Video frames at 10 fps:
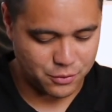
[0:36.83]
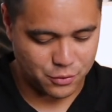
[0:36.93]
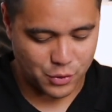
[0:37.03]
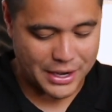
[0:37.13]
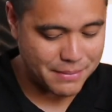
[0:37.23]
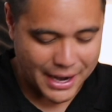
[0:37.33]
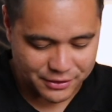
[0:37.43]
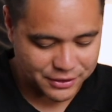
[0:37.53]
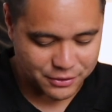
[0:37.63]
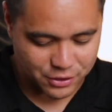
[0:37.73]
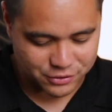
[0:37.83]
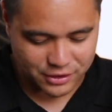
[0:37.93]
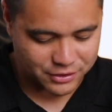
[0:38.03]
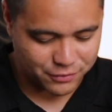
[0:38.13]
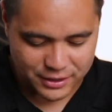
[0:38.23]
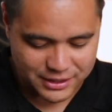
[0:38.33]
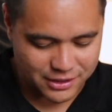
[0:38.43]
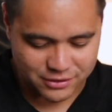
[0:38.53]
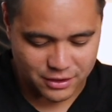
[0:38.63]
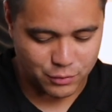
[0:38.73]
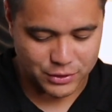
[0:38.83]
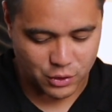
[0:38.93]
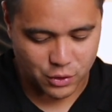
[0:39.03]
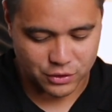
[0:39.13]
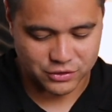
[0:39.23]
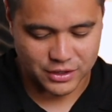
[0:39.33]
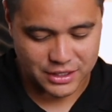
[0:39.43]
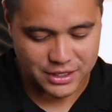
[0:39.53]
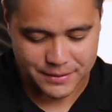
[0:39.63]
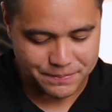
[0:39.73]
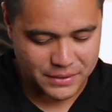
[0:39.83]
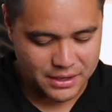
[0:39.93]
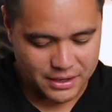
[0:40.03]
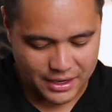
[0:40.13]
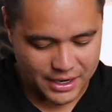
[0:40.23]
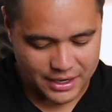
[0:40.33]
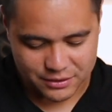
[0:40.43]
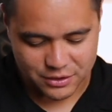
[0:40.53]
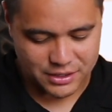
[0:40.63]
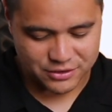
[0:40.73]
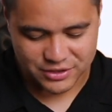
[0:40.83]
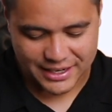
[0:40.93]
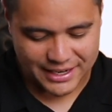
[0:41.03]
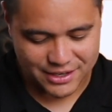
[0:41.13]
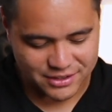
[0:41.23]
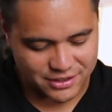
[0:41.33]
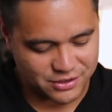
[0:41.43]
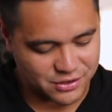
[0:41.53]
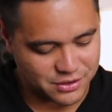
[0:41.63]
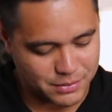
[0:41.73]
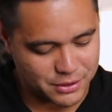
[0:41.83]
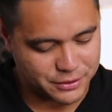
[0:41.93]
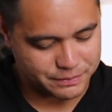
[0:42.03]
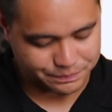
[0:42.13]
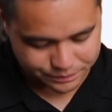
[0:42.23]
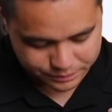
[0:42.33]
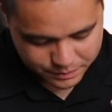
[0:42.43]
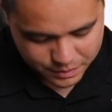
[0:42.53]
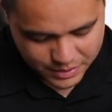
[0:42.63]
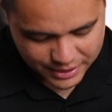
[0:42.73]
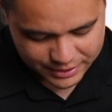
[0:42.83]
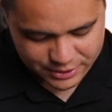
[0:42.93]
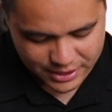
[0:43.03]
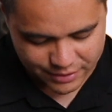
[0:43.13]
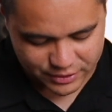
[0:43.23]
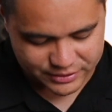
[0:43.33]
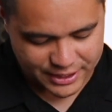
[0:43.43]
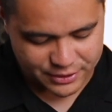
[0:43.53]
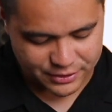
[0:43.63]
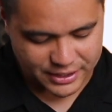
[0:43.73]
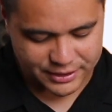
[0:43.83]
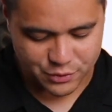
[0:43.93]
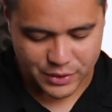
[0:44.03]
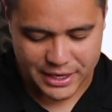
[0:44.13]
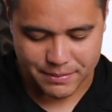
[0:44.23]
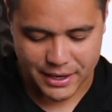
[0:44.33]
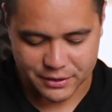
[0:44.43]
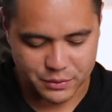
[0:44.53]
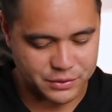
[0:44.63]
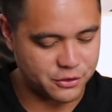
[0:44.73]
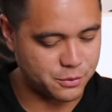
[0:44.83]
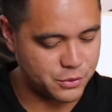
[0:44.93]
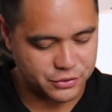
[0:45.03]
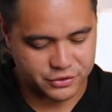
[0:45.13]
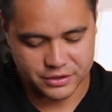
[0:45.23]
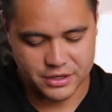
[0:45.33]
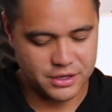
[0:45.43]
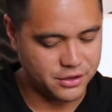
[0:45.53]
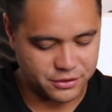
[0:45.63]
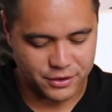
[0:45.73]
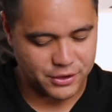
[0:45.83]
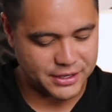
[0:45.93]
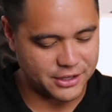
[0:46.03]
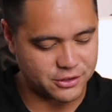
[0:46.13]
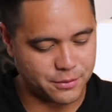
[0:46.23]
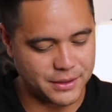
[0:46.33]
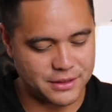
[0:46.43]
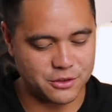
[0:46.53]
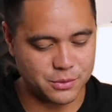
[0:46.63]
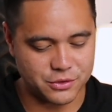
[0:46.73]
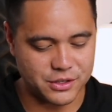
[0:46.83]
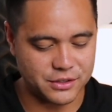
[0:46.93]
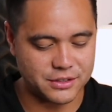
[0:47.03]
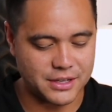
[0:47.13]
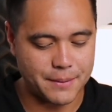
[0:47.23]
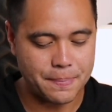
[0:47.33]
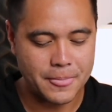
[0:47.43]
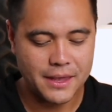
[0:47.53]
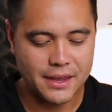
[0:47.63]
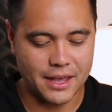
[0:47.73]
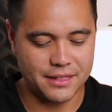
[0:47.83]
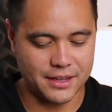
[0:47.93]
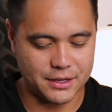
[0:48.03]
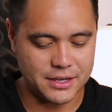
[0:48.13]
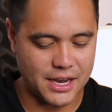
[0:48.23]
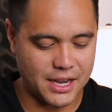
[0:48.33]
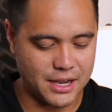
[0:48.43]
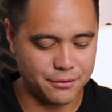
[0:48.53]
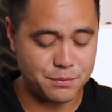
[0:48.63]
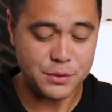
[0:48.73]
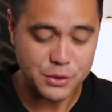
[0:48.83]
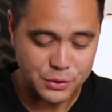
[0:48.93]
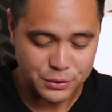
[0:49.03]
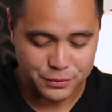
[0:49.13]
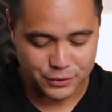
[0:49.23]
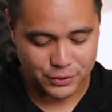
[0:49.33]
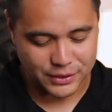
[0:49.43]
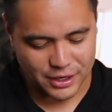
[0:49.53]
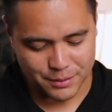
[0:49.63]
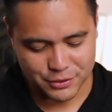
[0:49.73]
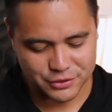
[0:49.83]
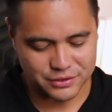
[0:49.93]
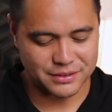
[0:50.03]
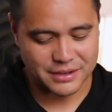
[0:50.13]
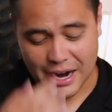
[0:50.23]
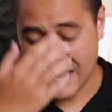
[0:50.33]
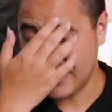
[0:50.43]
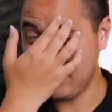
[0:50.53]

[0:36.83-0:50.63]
grain pattern, or sorry, fogginess of with the quarter slot cut, and you can see that haziness here in the middle. And then you have a tighter kind of grain pattern with the spruce. It's a very nice Carpathian spruce here on the top. And then you have beautiful, it almost kind